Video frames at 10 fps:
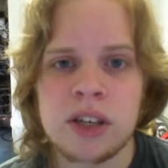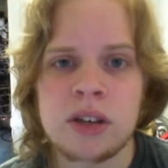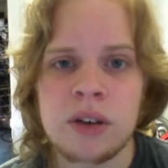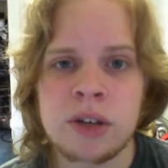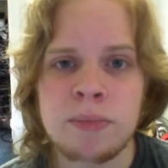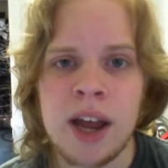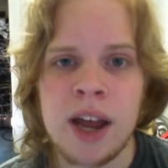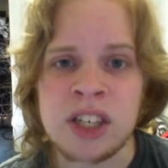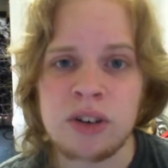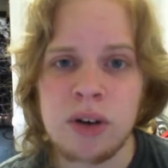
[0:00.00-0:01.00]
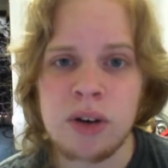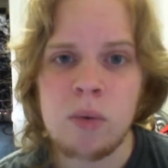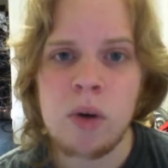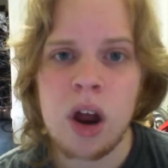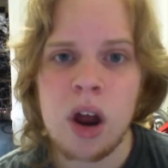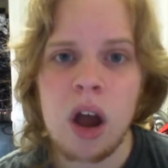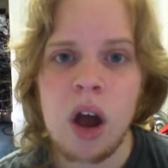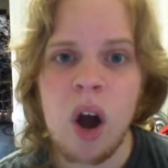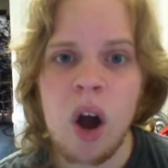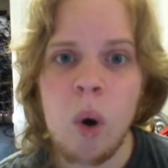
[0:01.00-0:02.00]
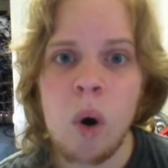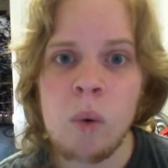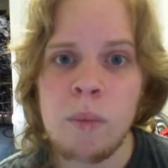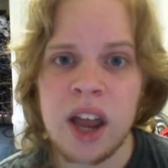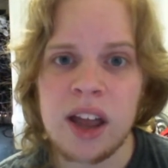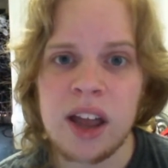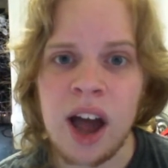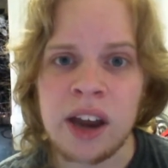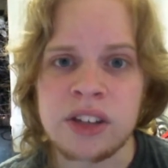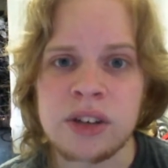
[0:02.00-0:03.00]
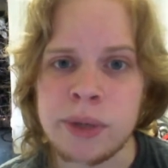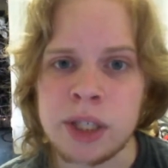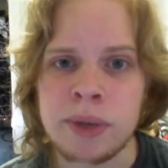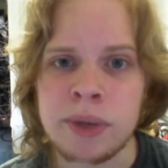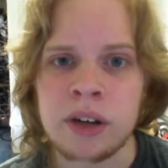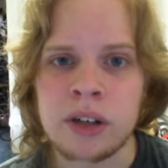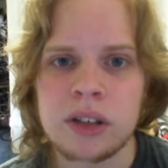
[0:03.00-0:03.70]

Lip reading: Service Pack 0, oh my god, it's so much better.